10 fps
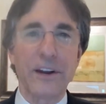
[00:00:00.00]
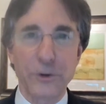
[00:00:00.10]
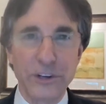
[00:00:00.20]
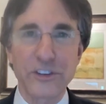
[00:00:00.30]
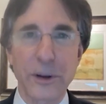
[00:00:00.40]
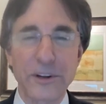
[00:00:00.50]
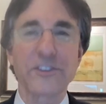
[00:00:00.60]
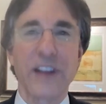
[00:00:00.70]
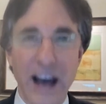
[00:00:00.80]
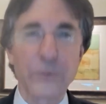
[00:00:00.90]
and doing something
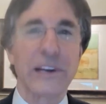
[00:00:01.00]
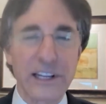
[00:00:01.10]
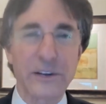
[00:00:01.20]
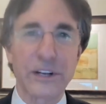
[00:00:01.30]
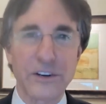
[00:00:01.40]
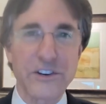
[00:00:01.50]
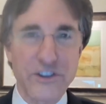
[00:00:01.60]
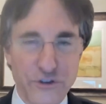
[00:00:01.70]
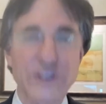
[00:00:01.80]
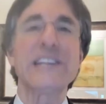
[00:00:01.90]
that's not really
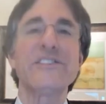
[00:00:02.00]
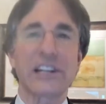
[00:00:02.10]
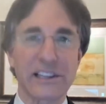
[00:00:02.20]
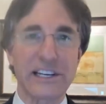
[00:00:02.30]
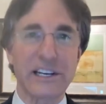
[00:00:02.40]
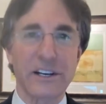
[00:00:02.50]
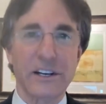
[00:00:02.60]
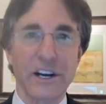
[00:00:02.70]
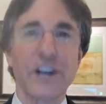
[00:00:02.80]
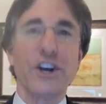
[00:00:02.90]
intrinsically
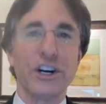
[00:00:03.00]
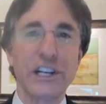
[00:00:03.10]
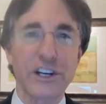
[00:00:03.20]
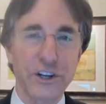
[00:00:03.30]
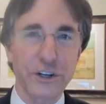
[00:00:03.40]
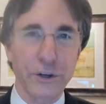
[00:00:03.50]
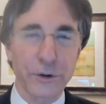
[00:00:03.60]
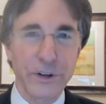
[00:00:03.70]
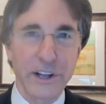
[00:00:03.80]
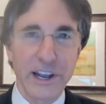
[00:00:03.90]
a yearning to
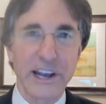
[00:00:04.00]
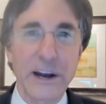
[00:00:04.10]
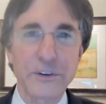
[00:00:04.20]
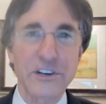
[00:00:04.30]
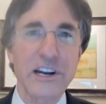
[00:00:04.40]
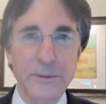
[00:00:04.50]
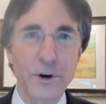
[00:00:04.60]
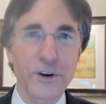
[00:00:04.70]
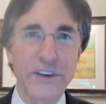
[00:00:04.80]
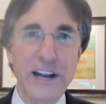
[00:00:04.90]
do. And I was needing
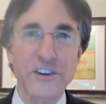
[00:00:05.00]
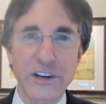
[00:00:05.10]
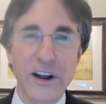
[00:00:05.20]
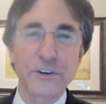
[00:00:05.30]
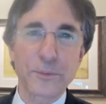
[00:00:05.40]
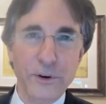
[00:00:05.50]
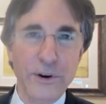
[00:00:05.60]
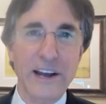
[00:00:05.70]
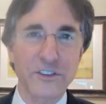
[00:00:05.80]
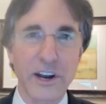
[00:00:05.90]
motivation. I was
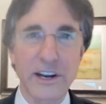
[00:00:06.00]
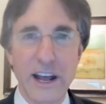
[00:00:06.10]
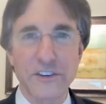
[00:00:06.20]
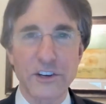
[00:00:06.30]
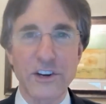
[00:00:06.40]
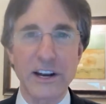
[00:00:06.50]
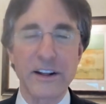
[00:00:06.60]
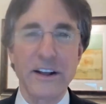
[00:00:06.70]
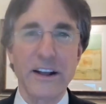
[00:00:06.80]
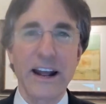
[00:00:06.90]
procrastinating,
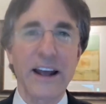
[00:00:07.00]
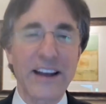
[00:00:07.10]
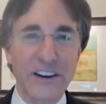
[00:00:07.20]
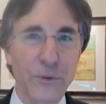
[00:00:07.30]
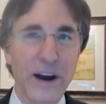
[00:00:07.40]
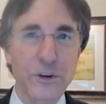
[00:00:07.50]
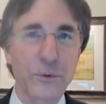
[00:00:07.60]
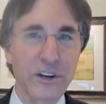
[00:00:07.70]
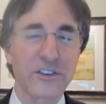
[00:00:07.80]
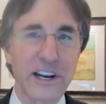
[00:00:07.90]
hesitating. And that's why you
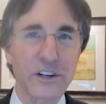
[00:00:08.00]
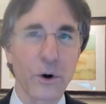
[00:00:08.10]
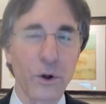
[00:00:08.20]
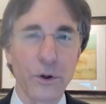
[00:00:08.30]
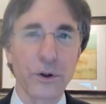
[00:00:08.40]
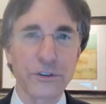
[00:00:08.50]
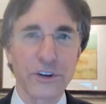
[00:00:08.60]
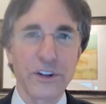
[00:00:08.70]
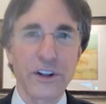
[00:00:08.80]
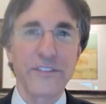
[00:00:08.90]
want to set
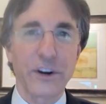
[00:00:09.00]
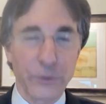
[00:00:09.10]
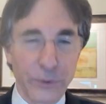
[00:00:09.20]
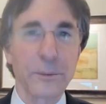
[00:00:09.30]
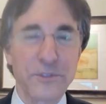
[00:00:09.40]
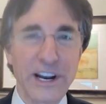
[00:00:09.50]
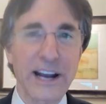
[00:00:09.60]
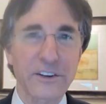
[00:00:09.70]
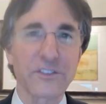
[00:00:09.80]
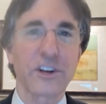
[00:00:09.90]
goals. They're real
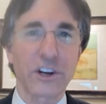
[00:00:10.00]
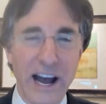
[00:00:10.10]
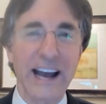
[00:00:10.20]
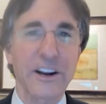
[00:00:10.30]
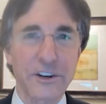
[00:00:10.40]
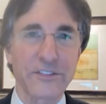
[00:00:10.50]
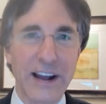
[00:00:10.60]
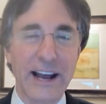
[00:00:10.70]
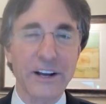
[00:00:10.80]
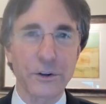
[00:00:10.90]
objectives that are high on your
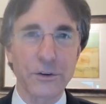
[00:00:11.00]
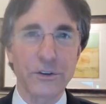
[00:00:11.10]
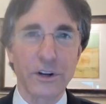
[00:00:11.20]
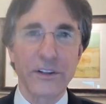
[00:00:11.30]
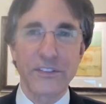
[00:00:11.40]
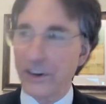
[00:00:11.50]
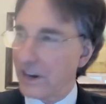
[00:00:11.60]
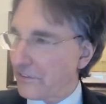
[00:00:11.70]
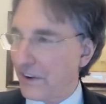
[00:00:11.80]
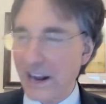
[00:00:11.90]
values. They're
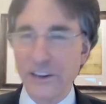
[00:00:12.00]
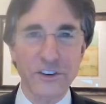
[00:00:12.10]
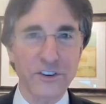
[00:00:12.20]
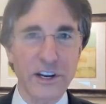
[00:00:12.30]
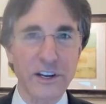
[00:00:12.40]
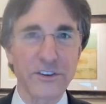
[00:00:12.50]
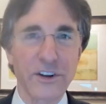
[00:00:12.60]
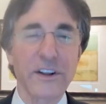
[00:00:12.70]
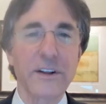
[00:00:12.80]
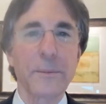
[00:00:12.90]
not
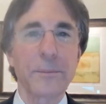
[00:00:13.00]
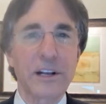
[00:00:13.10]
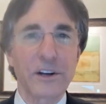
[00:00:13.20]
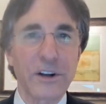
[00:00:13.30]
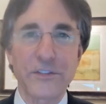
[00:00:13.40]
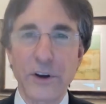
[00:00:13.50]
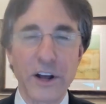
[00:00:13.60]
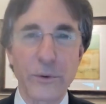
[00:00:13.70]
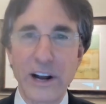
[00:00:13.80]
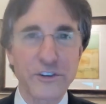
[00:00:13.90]
fantasies, because
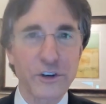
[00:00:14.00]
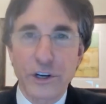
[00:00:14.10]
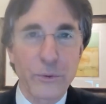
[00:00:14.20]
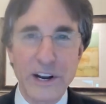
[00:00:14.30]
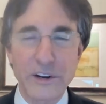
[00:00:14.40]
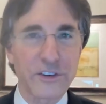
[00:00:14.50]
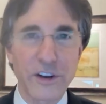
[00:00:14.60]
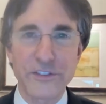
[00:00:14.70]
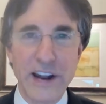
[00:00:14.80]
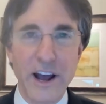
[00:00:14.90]
otherwise you're going to weigh
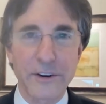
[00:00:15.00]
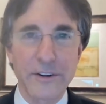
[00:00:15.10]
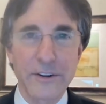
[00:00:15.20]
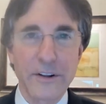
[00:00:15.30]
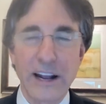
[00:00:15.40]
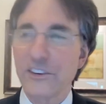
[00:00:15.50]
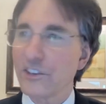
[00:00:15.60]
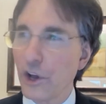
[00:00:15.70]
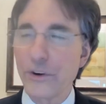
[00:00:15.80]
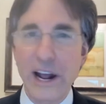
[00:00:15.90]
yourself down and
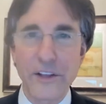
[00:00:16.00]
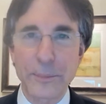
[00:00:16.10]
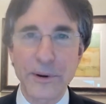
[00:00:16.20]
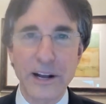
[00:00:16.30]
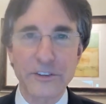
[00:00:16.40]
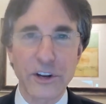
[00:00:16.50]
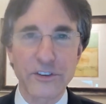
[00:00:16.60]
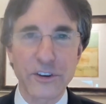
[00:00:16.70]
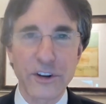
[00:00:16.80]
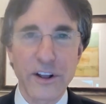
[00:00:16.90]
slow down the
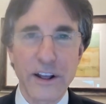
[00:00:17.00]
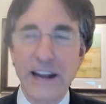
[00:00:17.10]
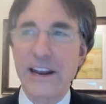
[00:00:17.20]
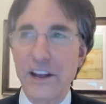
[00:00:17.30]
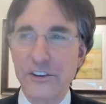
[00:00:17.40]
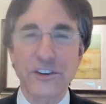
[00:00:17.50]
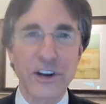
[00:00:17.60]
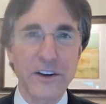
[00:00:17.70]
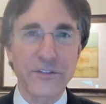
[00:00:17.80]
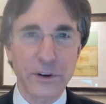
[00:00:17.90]
process. and
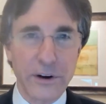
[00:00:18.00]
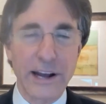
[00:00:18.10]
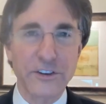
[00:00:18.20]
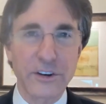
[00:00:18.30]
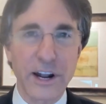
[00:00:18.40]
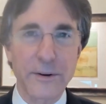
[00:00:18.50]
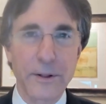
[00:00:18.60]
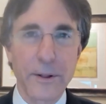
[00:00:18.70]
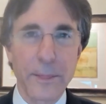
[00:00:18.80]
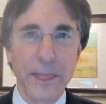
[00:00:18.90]
hesitate, procrastinate.
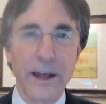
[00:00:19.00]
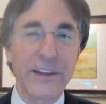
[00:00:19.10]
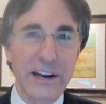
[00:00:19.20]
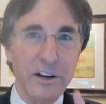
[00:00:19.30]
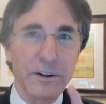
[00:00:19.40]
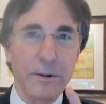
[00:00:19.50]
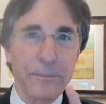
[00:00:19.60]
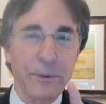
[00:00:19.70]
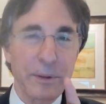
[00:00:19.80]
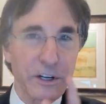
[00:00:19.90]
And then
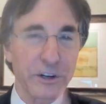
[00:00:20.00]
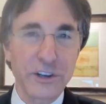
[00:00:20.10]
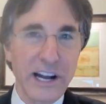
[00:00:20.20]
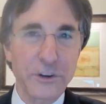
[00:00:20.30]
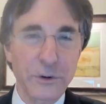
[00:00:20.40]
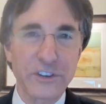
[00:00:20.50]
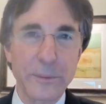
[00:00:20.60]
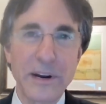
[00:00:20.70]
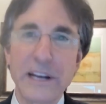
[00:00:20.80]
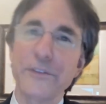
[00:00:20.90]
because you're not doing
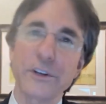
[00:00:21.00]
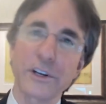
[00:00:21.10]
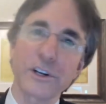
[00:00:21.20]
something meaningful, you're